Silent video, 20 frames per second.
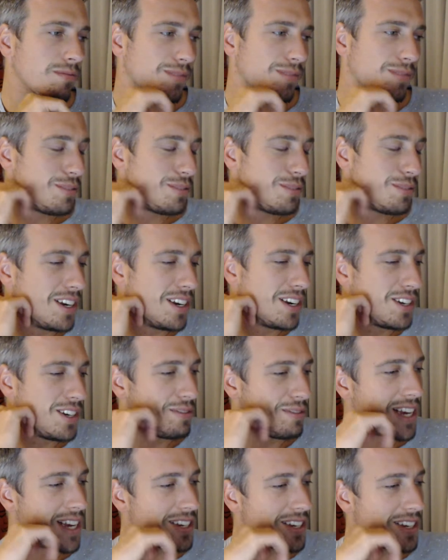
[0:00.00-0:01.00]
The advantage of
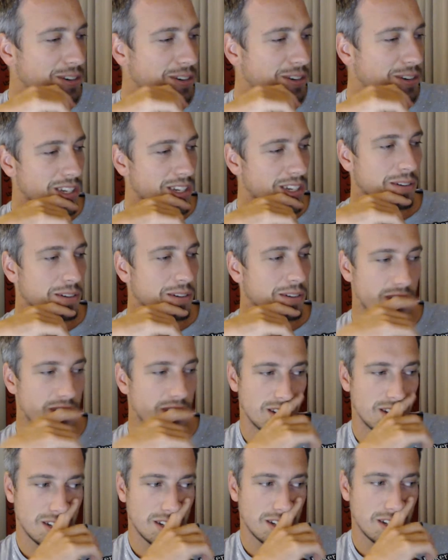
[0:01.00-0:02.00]
last year was that
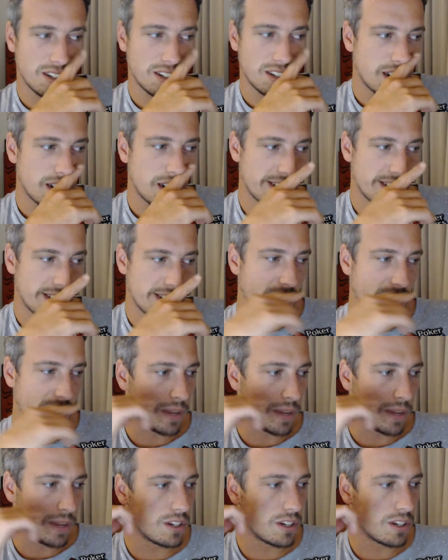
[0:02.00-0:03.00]
I started
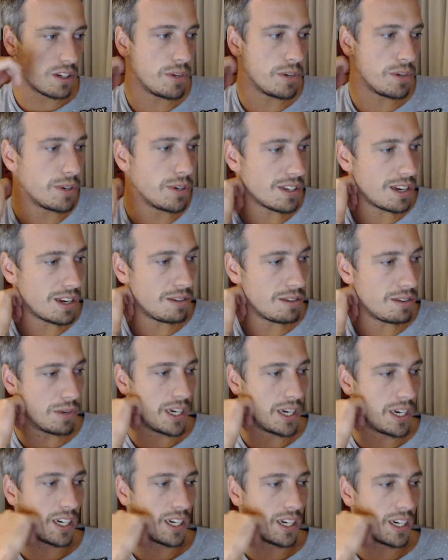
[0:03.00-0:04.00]
playing so much because I was
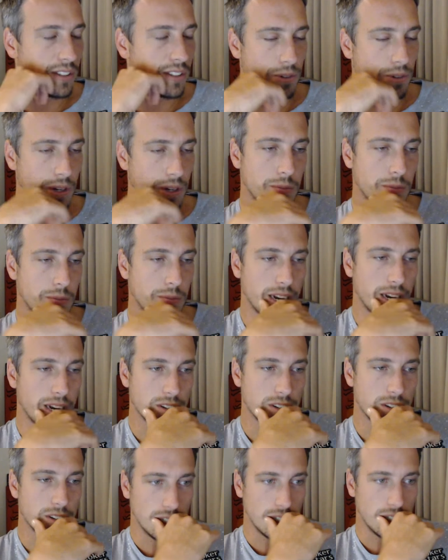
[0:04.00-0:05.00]
winning like 200
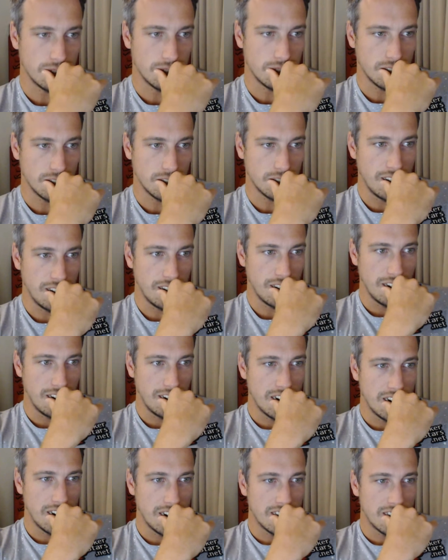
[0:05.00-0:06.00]
buy-ins or whatever.
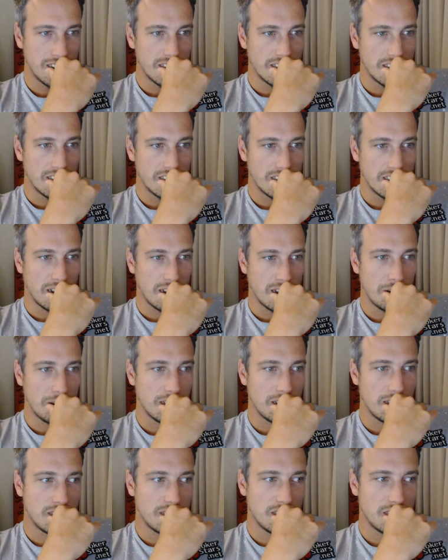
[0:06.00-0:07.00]
I mean,
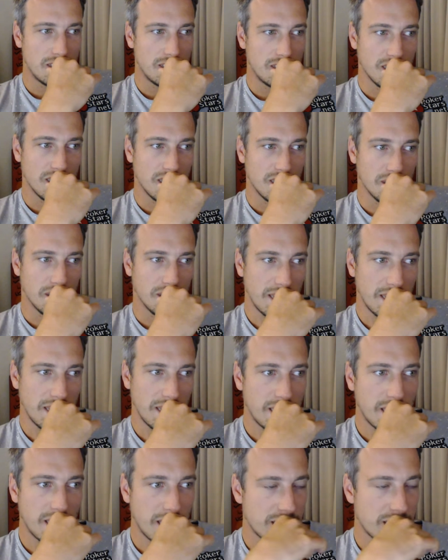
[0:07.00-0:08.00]
you know,
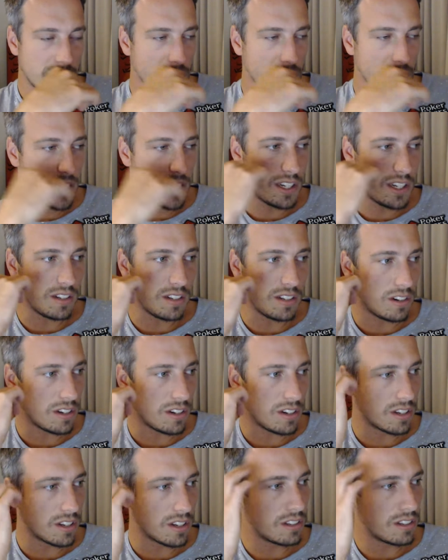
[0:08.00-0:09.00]
then it's so easy to
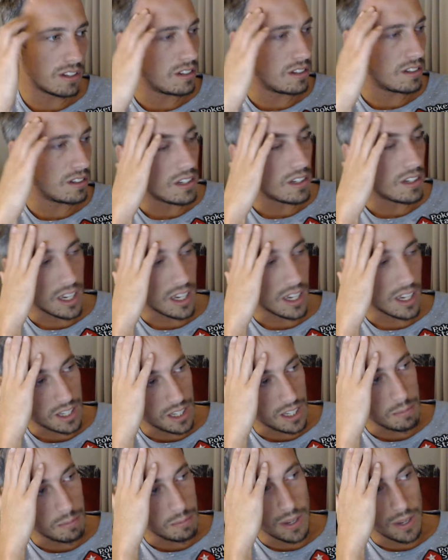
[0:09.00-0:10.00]
just not
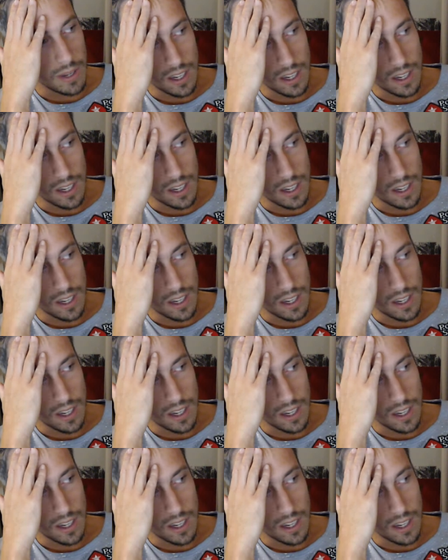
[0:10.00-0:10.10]
sleep.